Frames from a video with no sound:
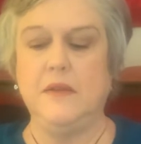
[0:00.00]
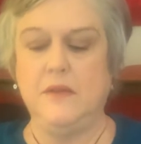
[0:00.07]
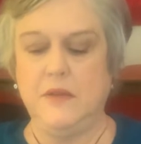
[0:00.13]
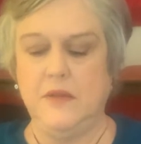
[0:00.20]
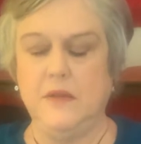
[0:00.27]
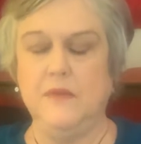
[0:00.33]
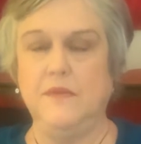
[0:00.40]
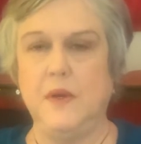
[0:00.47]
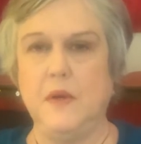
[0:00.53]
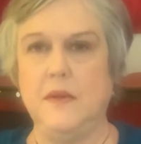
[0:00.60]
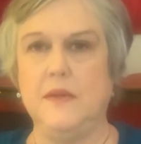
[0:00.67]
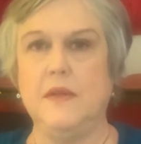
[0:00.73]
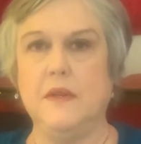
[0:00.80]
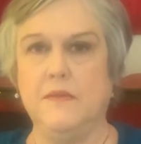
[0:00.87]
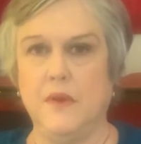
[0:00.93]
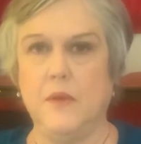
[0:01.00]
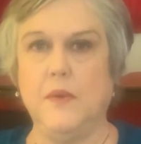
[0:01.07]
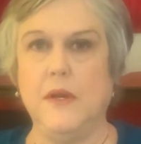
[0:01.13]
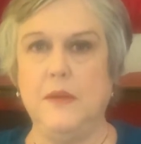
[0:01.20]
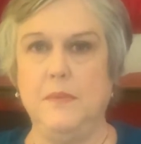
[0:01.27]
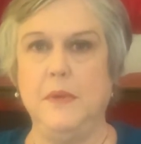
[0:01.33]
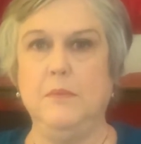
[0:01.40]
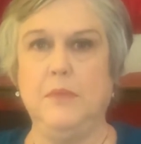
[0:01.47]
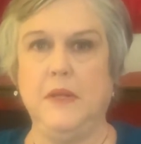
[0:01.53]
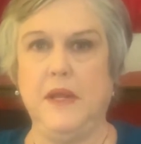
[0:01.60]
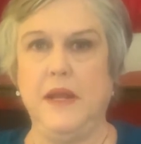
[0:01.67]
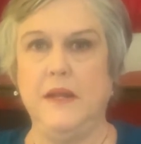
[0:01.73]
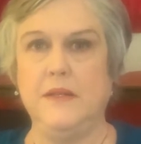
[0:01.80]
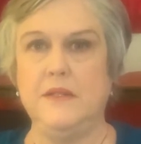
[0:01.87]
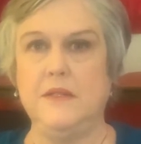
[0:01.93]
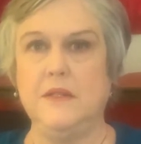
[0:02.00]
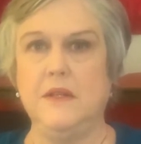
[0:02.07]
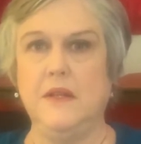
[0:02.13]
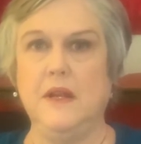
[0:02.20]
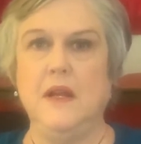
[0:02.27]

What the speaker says: to the votes that have already been placed?